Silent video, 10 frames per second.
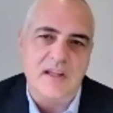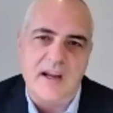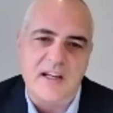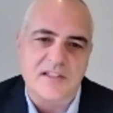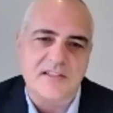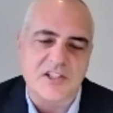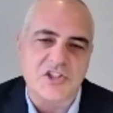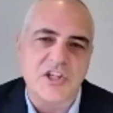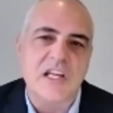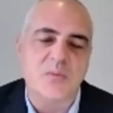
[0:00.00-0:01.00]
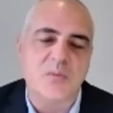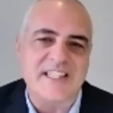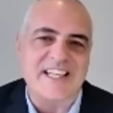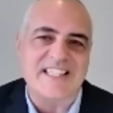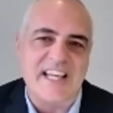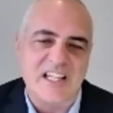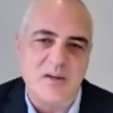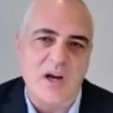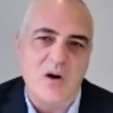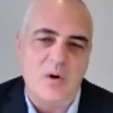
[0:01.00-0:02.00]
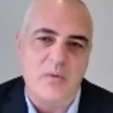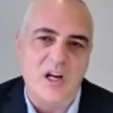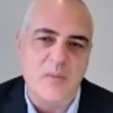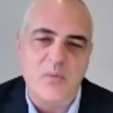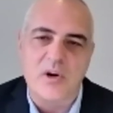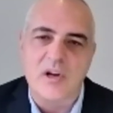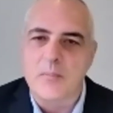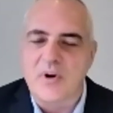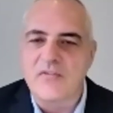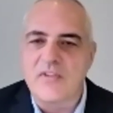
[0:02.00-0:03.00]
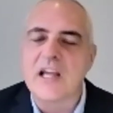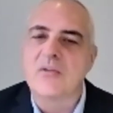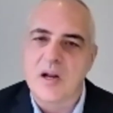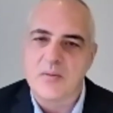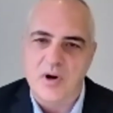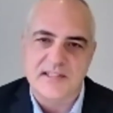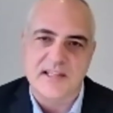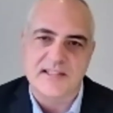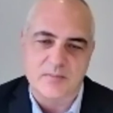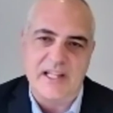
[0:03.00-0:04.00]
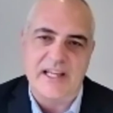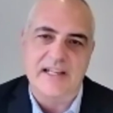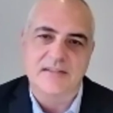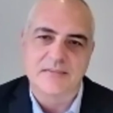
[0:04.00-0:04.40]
I guess, exchange will be dictated by where we're going to be putting up our value add processing plant.